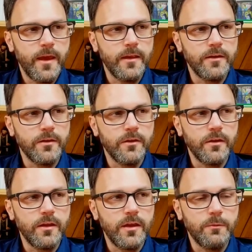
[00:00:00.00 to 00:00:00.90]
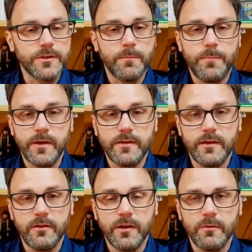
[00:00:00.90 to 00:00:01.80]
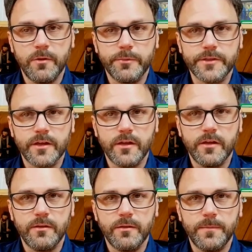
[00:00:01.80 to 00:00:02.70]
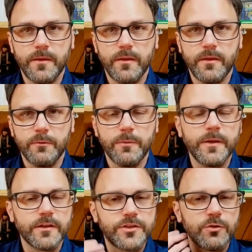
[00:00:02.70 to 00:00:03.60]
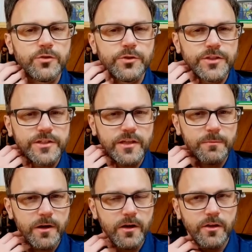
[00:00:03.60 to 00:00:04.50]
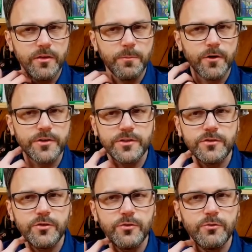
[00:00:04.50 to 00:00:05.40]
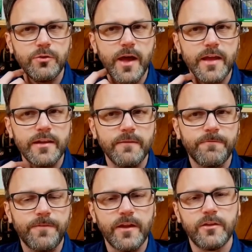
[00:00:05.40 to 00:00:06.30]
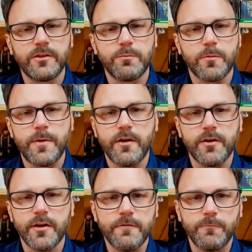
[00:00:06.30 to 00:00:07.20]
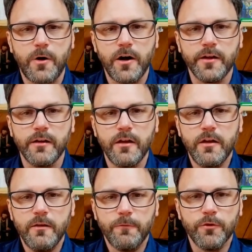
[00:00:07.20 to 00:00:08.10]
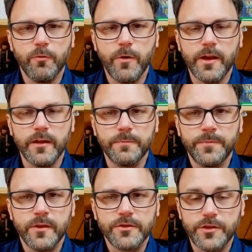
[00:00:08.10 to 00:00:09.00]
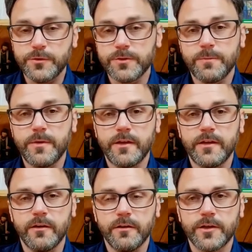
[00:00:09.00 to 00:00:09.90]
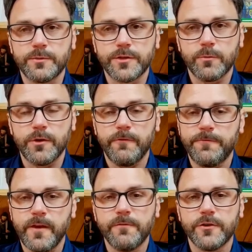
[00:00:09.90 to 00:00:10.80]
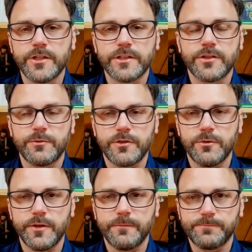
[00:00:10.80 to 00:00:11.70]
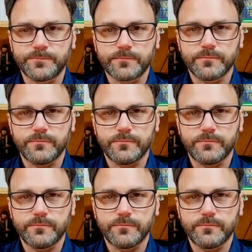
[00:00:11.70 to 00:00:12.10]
And it was a big deal. There would have been a social stigma on the person who had failed to prepare enough wine for the wedding. So this was a big deal. This was a real favor Jesus was doing,